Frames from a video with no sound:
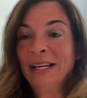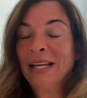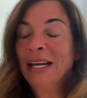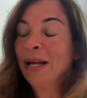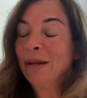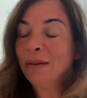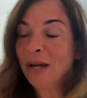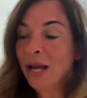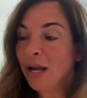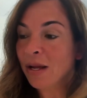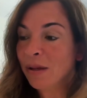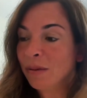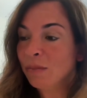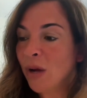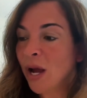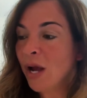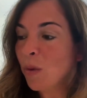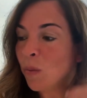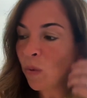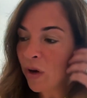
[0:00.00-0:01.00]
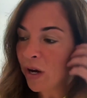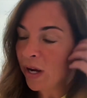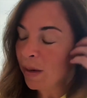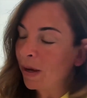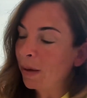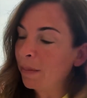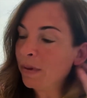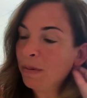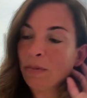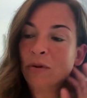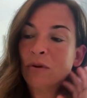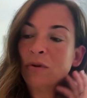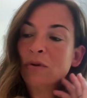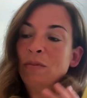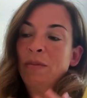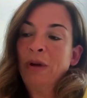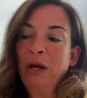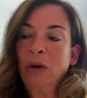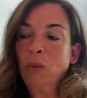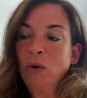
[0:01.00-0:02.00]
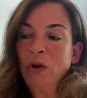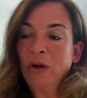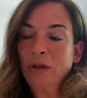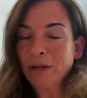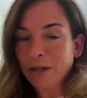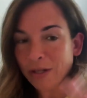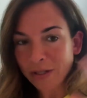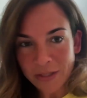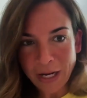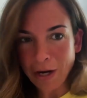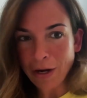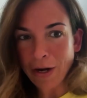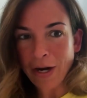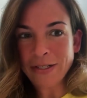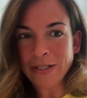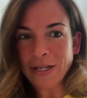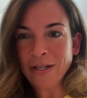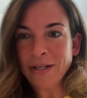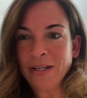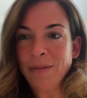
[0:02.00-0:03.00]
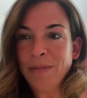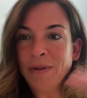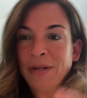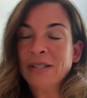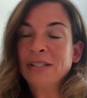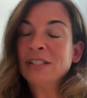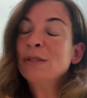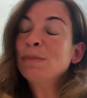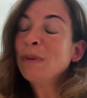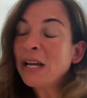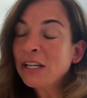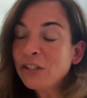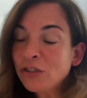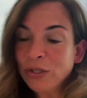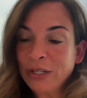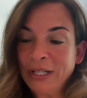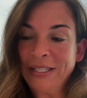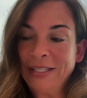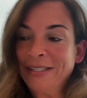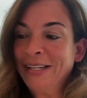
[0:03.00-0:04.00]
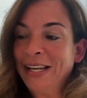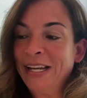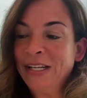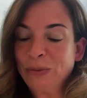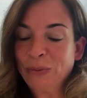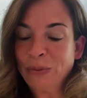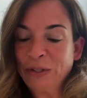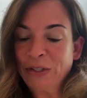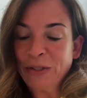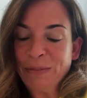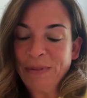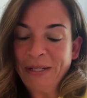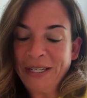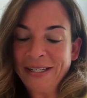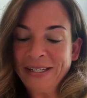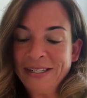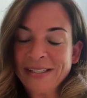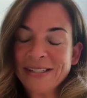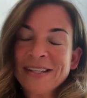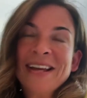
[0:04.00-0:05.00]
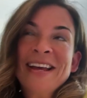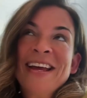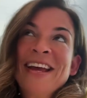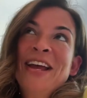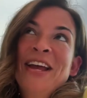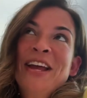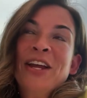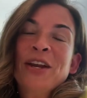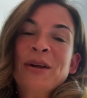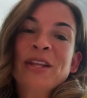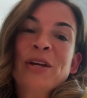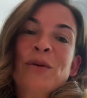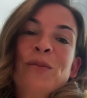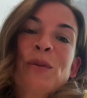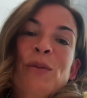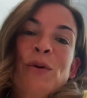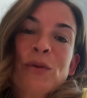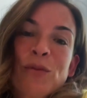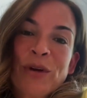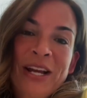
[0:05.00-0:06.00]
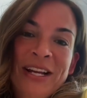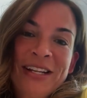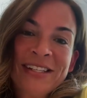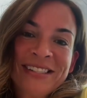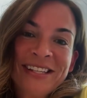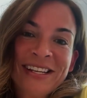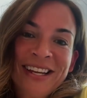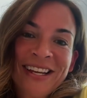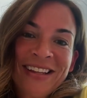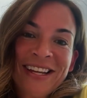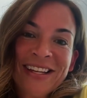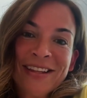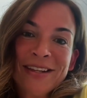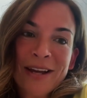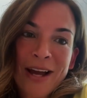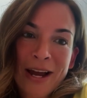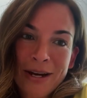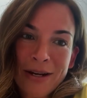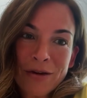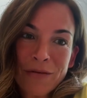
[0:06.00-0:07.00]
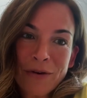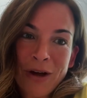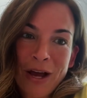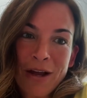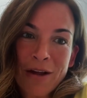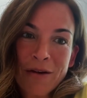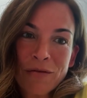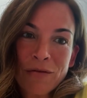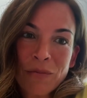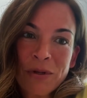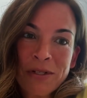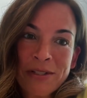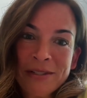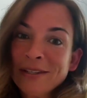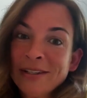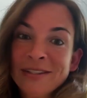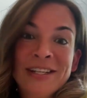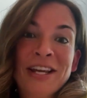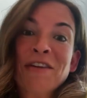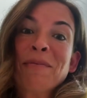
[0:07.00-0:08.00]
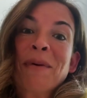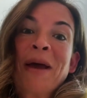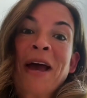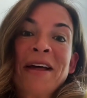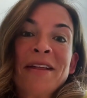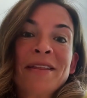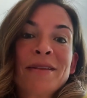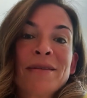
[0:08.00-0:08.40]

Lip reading: And I worry about people who make work their entire identity, because especially in today's world, because I think we were raised thinking like the 9 to 5 was the safe path,